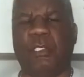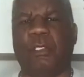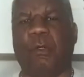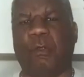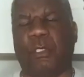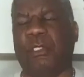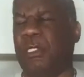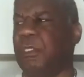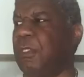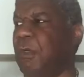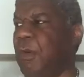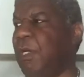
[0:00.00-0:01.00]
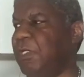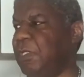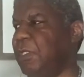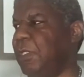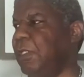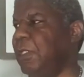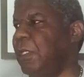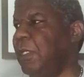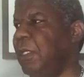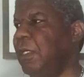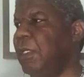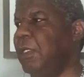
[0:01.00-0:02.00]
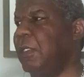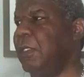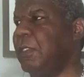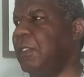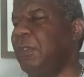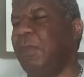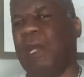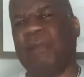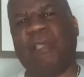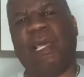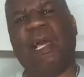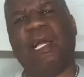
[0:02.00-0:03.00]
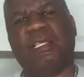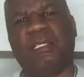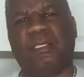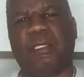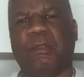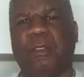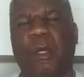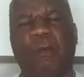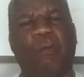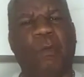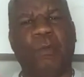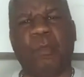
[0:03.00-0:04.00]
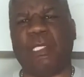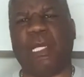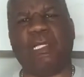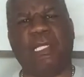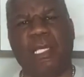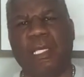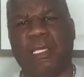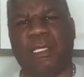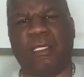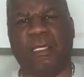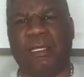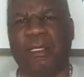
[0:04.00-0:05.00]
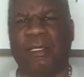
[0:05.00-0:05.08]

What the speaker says: this question, then you have to ask yourself, what was I thinking?